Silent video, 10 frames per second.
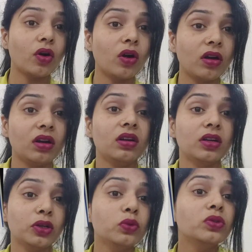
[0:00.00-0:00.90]
or
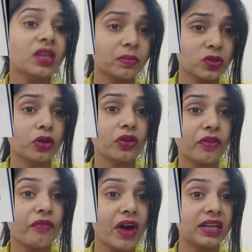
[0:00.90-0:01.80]
do some sort of
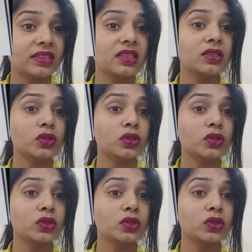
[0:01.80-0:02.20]
a fasting,